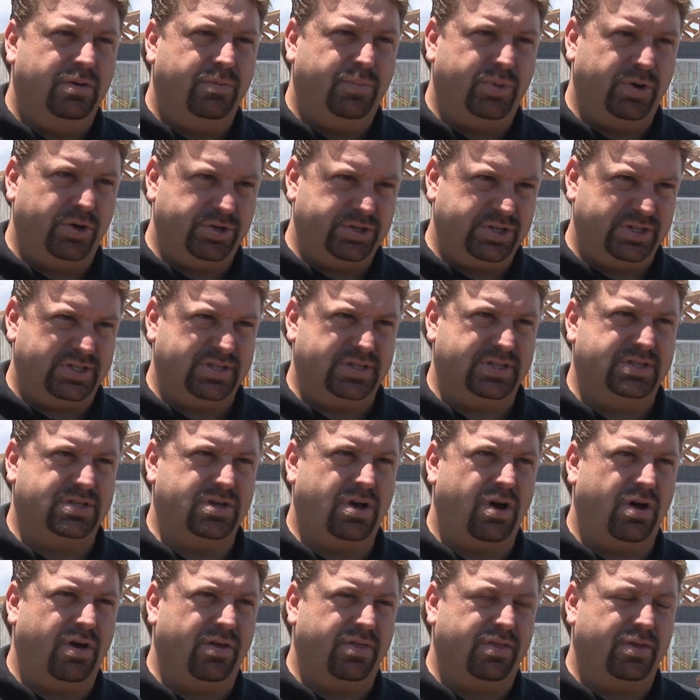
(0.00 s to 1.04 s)
purchases
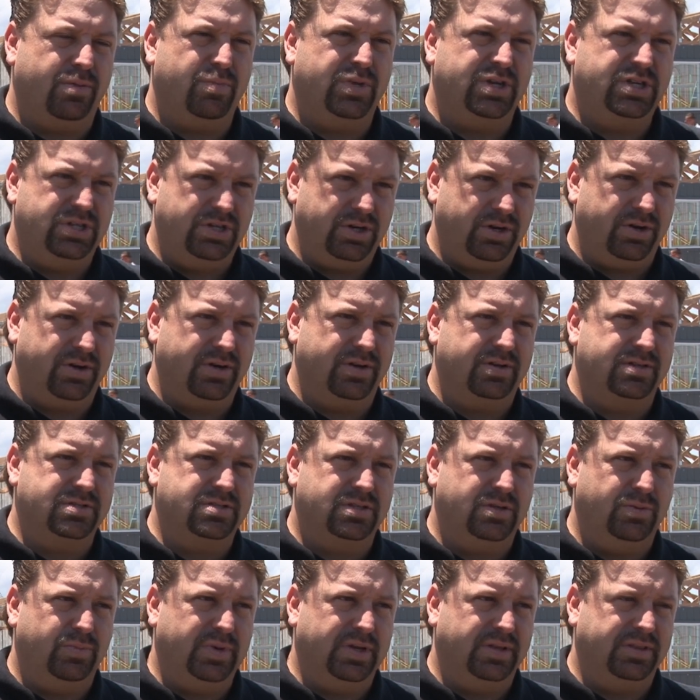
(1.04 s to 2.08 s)
all the materials
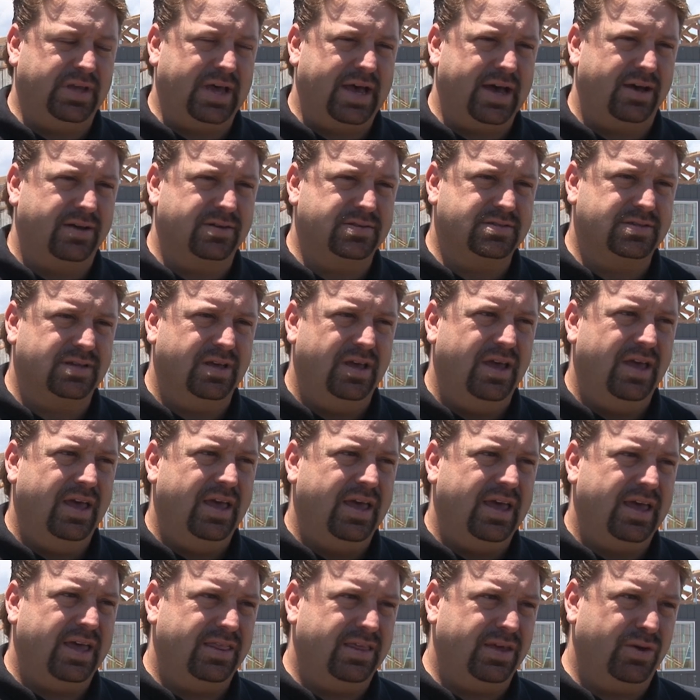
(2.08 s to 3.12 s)
to build the house
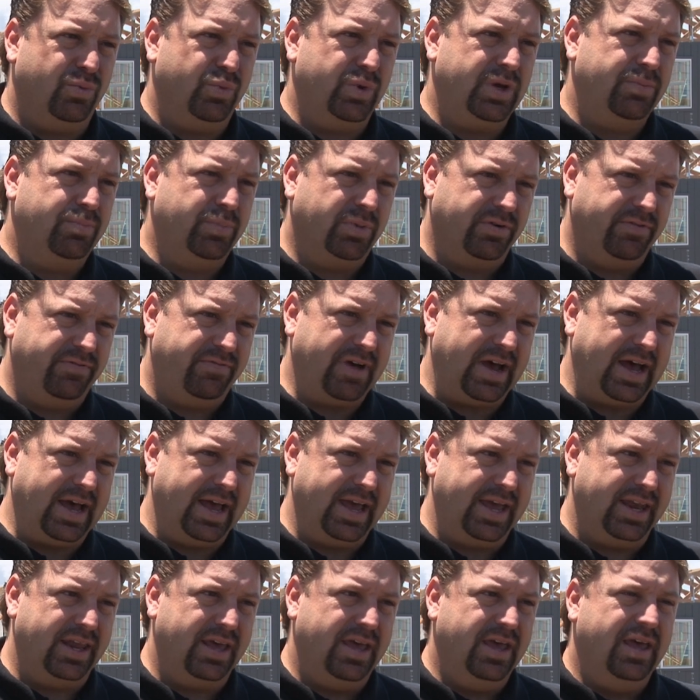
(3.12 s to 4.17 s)
and then we
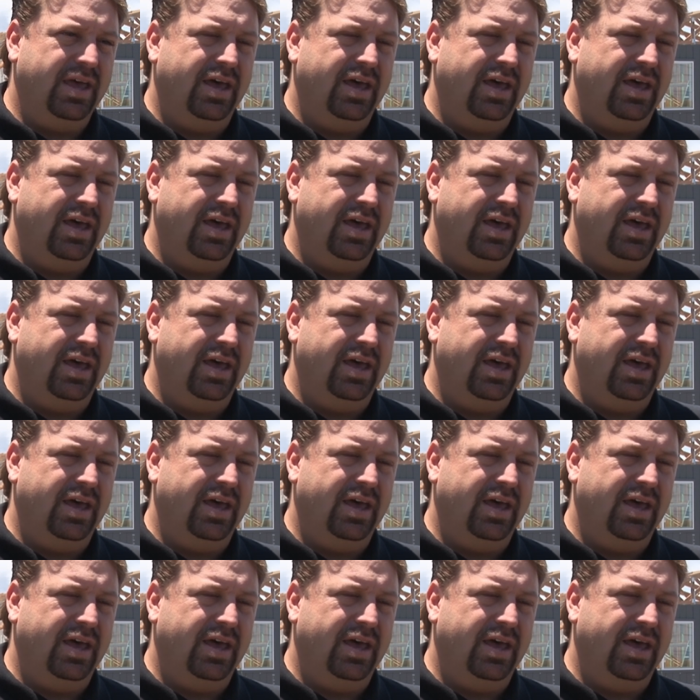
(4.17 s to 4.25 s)
provide